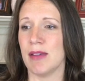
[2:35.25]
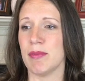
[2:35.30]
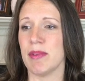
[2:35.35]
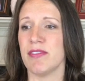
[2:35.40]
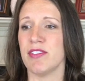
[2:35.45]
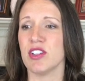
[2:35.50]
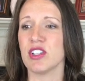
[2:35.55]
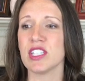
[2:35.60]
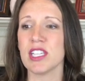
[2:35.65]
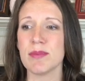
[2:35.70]

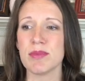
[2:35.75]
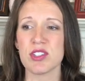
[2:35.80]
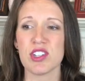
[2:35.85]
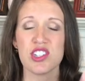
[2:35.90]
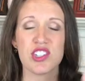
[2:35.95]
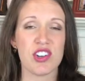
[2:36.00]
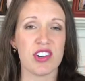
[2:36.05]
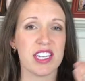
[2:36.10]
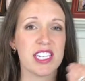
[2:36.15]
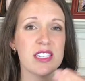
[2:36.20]
If your lips are
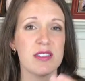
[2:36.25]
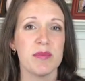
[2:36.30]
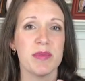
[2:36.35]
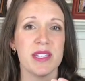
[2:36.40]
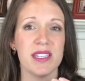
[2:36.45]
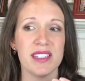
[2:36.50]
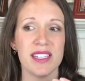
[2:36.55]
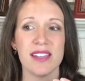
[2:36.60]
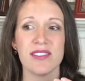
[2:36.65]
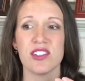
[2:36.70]
starting to
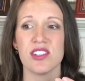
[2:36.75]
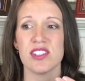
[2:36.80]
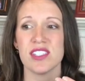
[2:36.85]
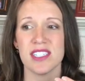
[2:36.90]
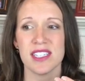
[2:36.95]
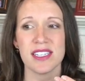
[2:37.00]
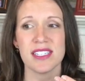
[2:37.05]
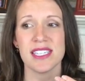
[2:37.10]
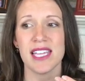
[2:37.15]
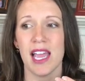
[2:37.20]
peel after
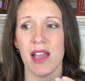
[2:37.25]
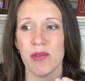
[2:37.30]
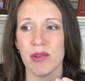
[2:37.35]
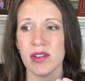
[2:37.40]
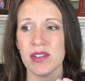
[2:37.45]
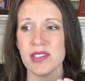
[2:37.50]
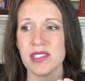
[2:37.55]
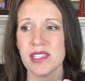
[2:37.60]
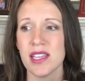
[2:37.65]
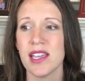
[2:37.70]
6
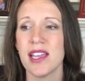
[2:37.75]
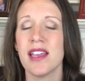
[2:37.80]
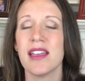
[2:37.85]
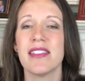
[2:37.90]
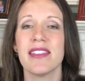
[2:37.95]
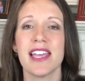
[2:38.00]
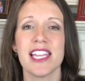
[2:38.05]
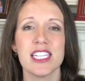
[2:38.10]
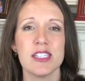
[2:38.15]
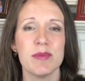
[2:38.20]
hours,
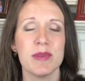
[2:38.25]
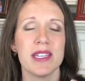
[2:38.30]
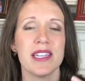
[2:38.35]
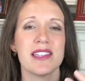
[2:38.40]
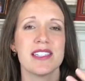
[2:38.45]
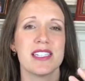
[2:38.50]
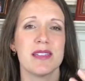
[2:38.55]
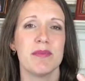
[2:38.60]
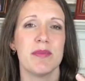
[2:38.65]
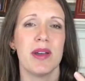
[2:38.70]
that's
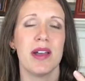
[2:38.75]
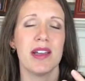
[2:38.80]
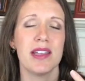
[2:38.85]
because the